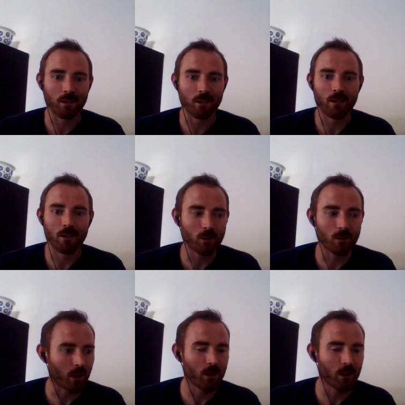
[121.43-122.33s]
you'll
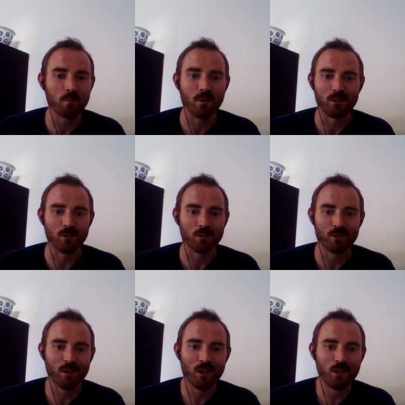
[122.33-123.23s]
hear me just
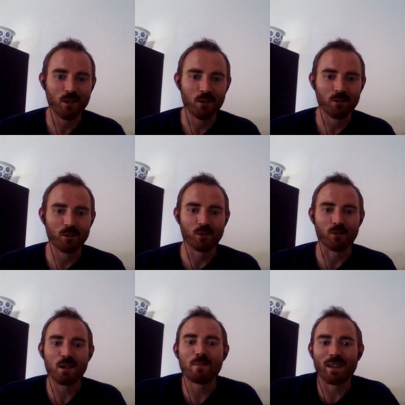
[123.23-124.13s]

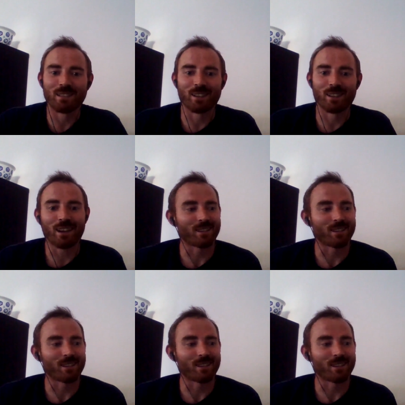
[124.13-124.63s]
screaming in delight because I